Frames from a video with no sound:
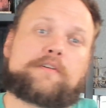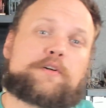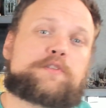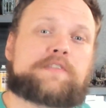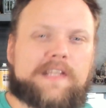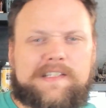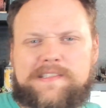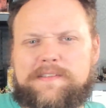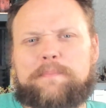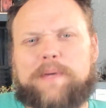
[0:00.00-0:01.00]
So
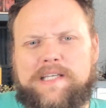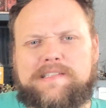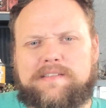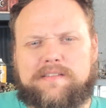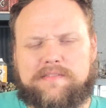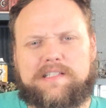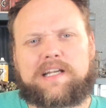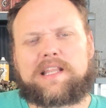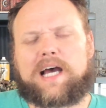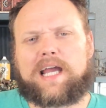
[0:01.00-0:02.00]
that's the basics of
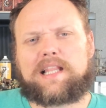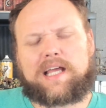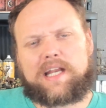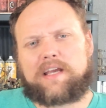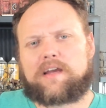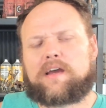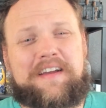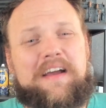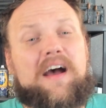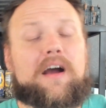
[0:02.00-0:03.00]
Zenith highlighting.
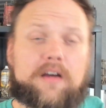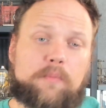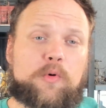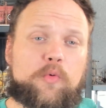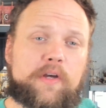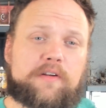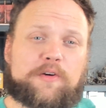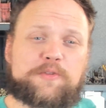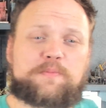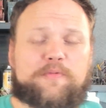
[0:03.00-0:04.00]
A couple quick
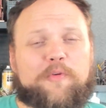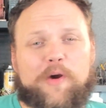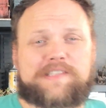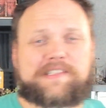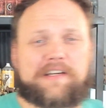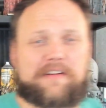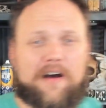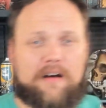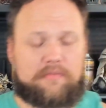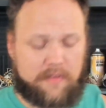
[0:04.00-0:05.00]
notes before I sign
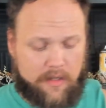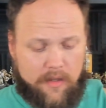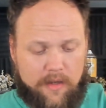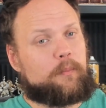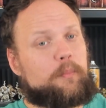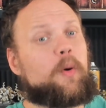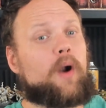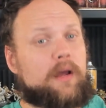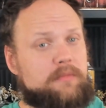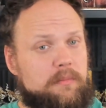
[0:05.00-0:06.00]
off.
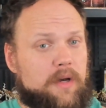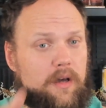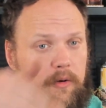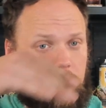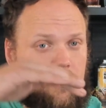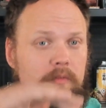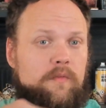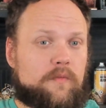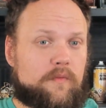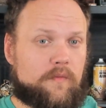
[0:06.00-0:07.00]
Prime the model,
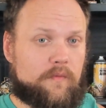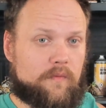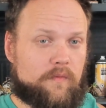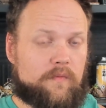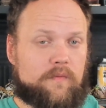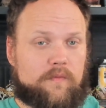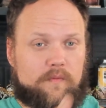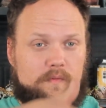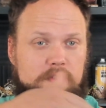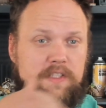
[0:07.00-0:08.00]

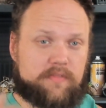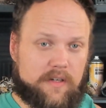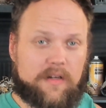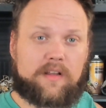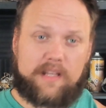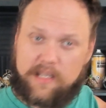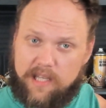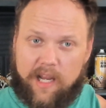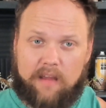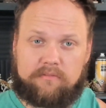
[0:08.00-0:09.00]
spherically
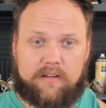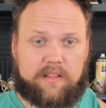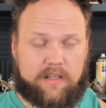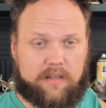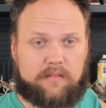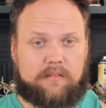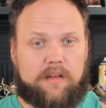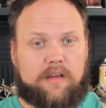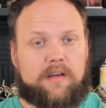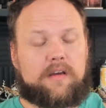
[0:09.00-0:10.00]
get everything.
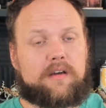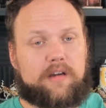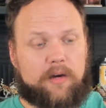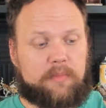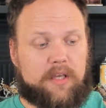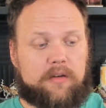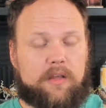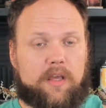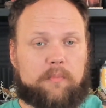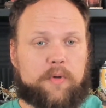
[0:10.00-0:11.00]
Come in
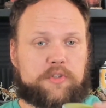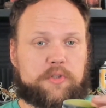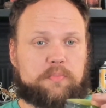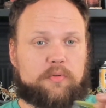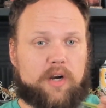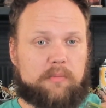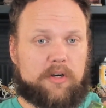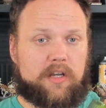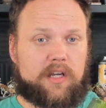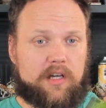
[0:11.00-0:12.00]
and put your
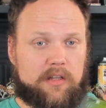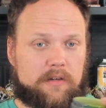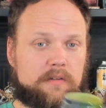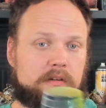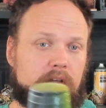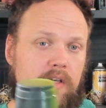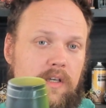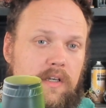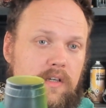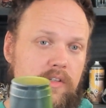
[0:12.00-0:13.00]
primary color
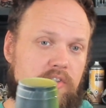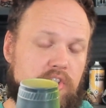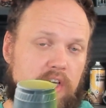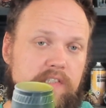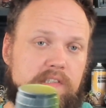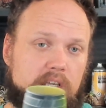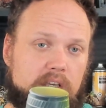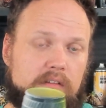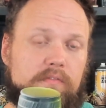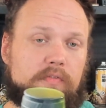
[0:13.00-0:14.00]
just
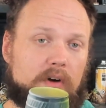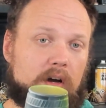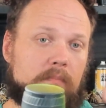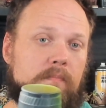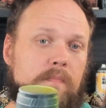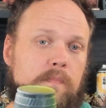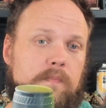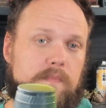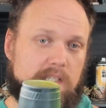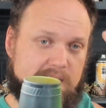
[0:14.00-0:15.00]
in from
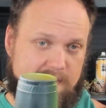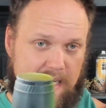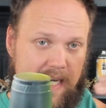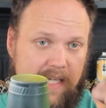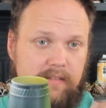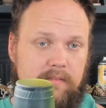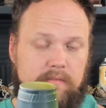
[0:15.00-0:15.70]
the side.